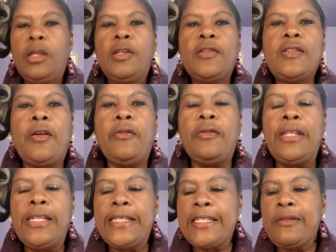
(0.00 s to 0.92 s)
So
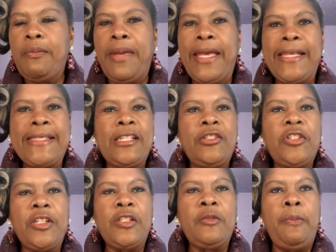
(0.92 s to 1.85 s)
this message
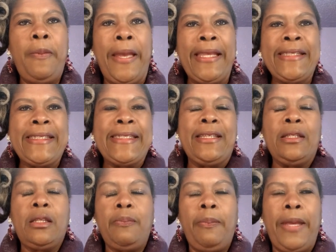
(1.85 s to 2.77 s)
is basic,
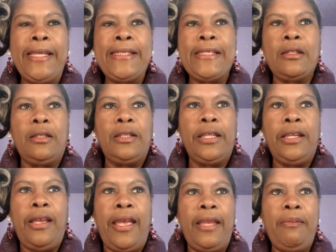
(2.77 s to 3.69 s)

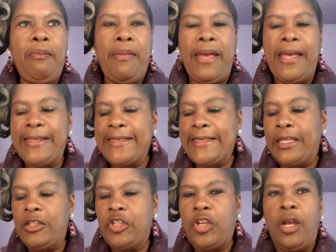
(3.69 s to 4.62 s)
basically a
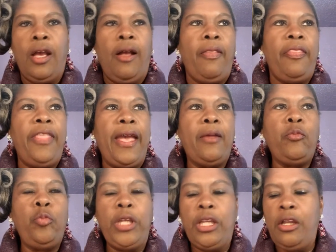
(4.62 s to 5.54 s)
message that
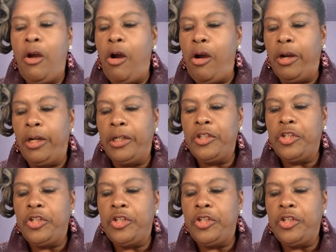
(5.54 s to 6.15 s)
we are